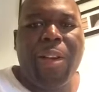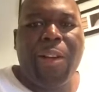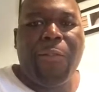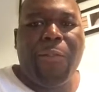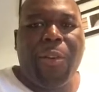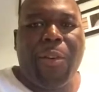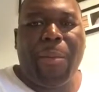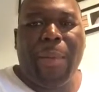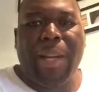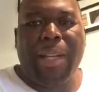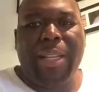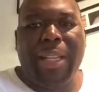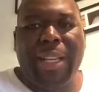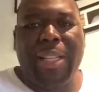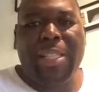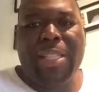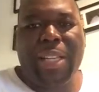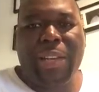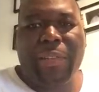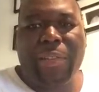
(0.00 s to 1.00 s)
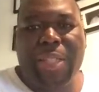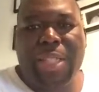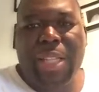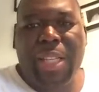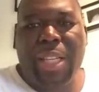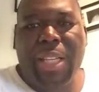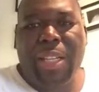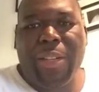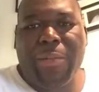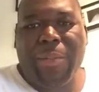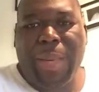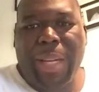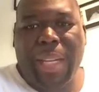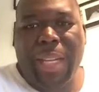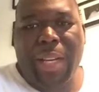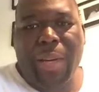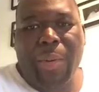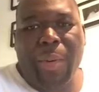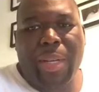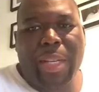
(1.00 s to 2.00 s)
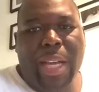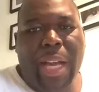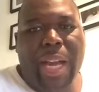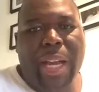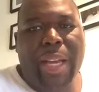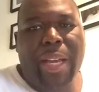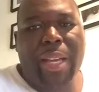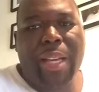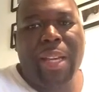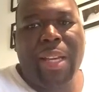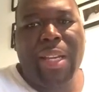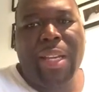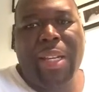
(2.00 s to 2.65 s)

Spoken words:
for my day 17 of my liquid diet.